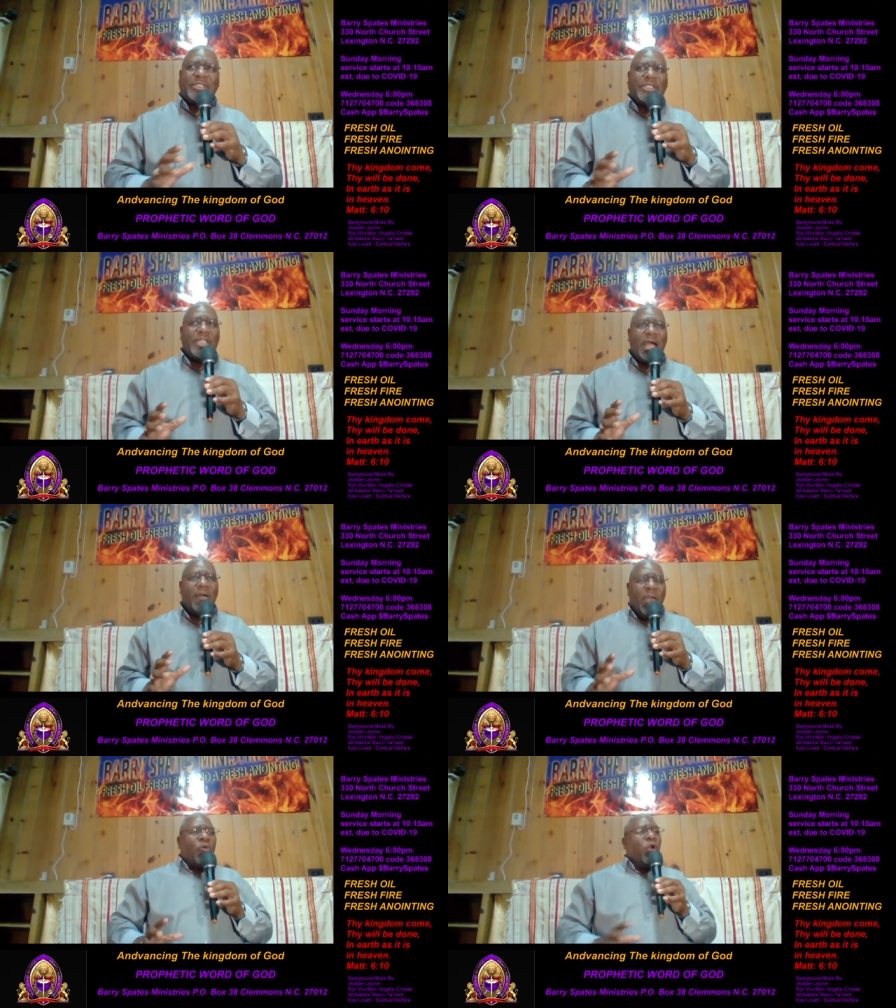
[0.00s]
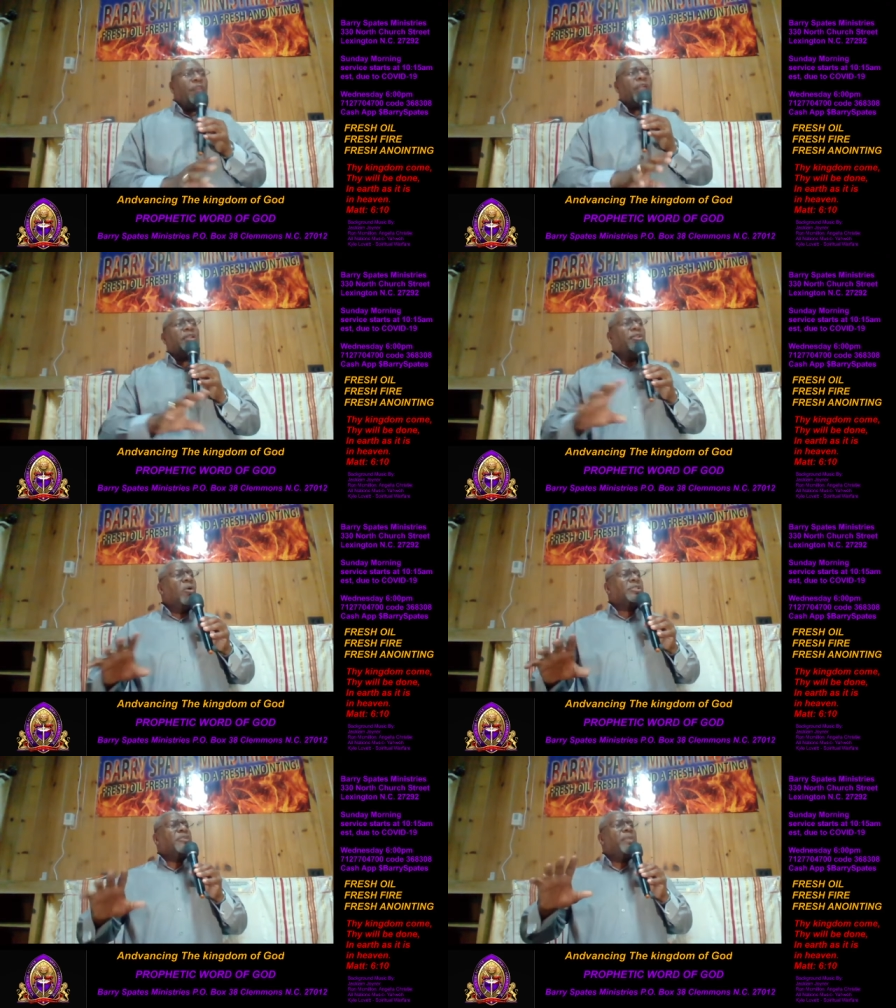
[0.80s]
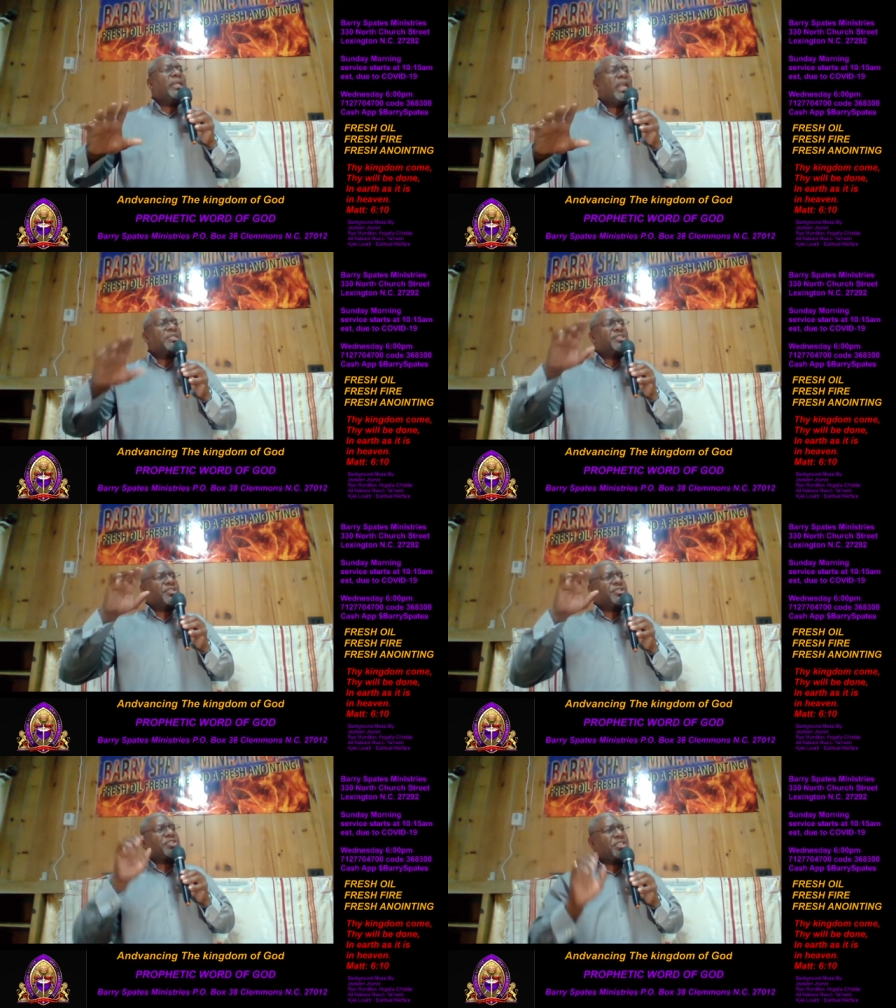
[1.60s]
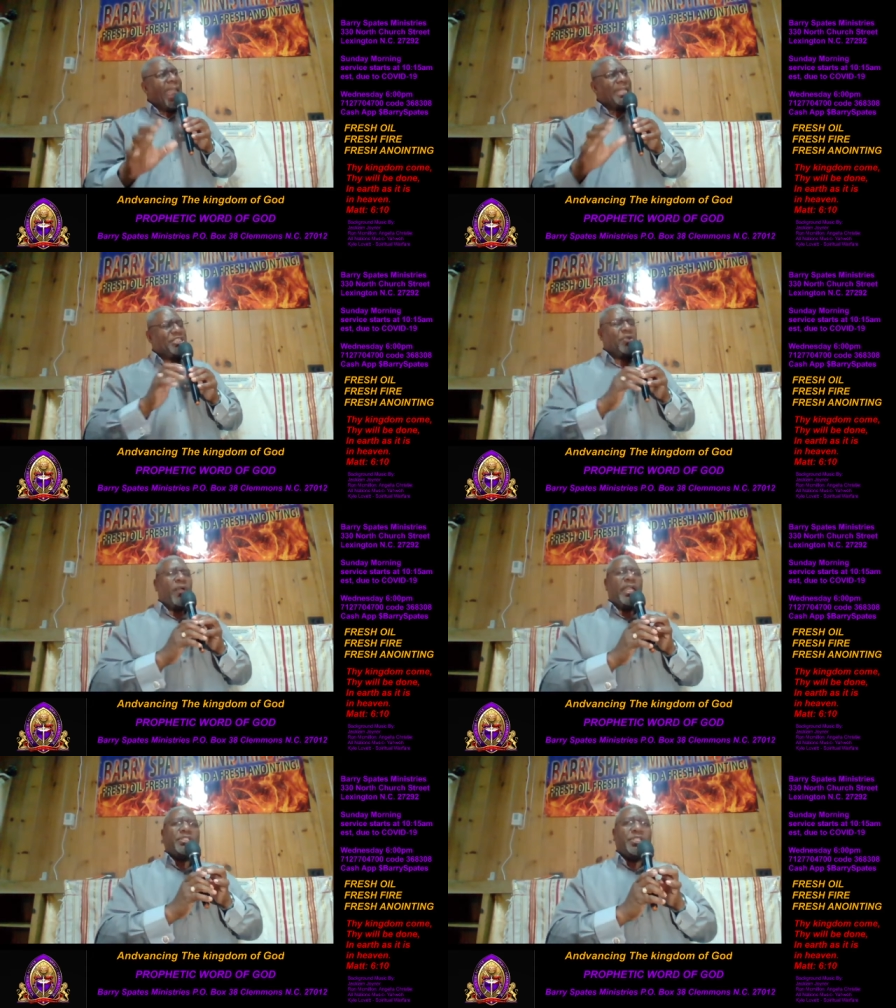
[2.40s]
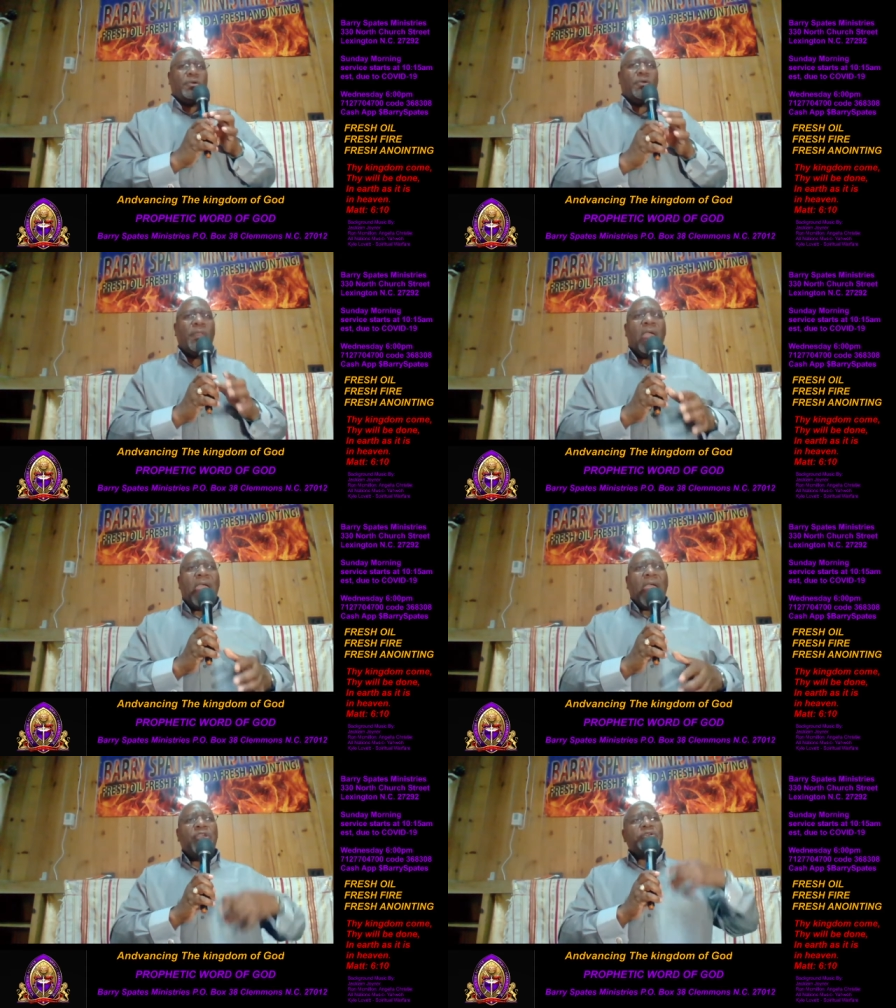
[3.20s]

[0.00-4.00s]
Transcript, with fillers: this now. When the anointing begins to saturate you, and you're